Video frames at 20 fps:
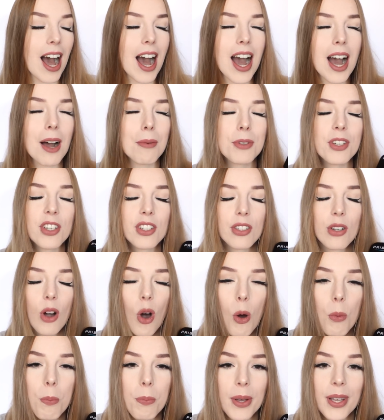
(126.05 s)
I'm just
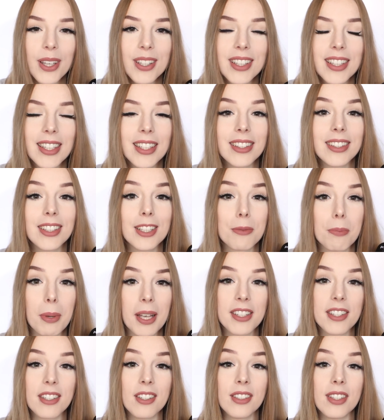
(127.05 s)
hoping that these
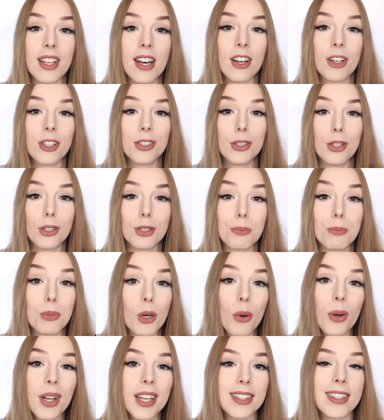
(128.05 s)
pencils are not
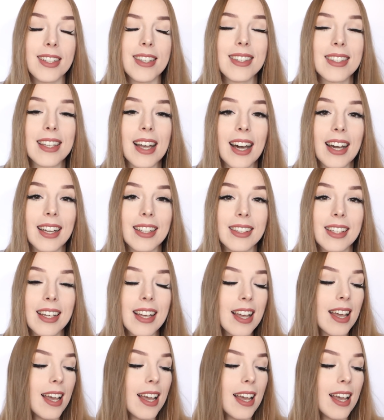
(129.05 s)
broken inside